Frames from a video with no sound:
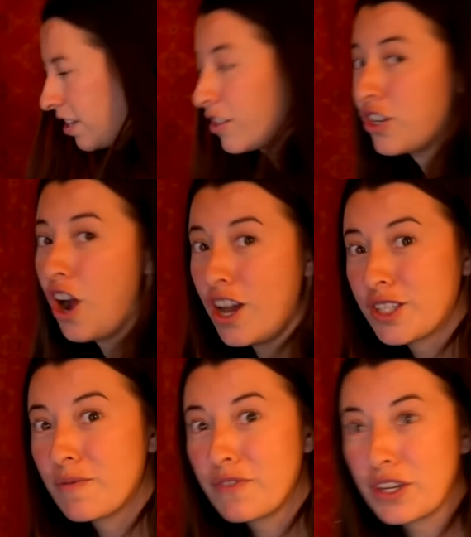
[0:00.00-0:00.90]
There's
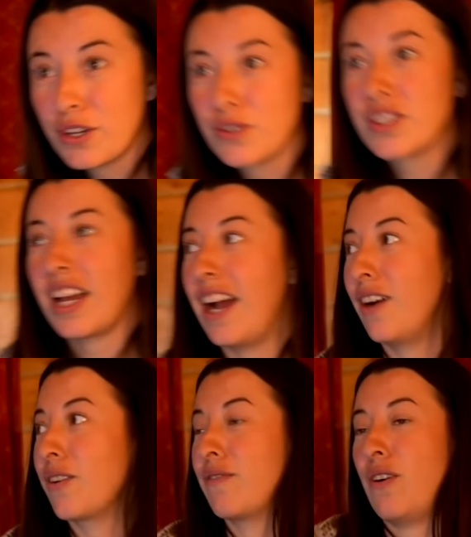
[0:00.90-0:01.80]
awesome views
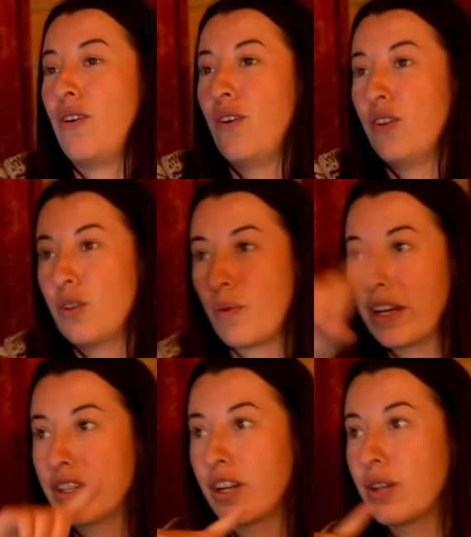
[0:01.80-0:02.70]
out of all the
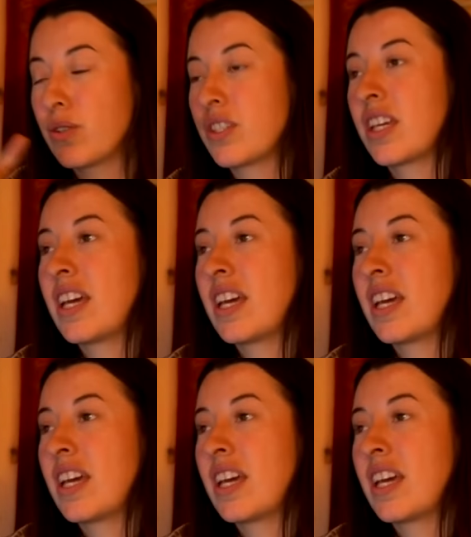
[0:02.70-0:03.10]
windows.